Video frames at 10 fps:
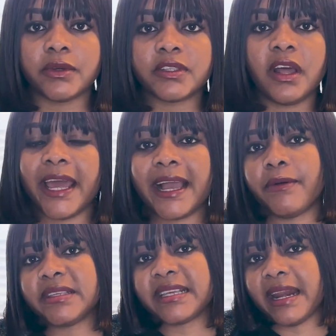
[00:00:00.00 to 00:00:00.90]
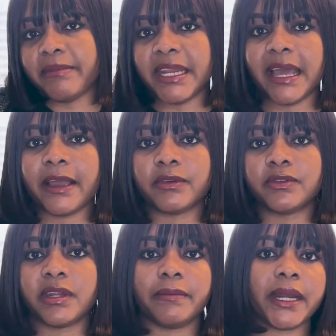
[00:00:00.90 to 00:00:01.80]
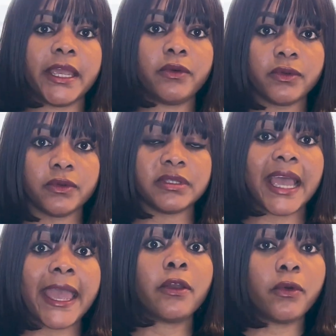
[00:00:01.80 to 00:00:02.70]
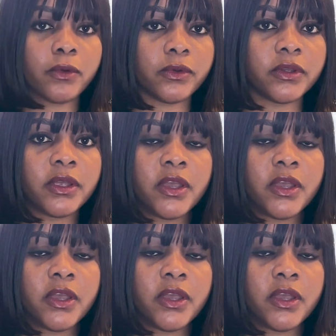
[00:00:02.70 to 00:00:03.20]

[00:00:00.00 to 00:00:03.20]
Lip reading: It's not like I was claiming that I could do them and I couldn't. I could.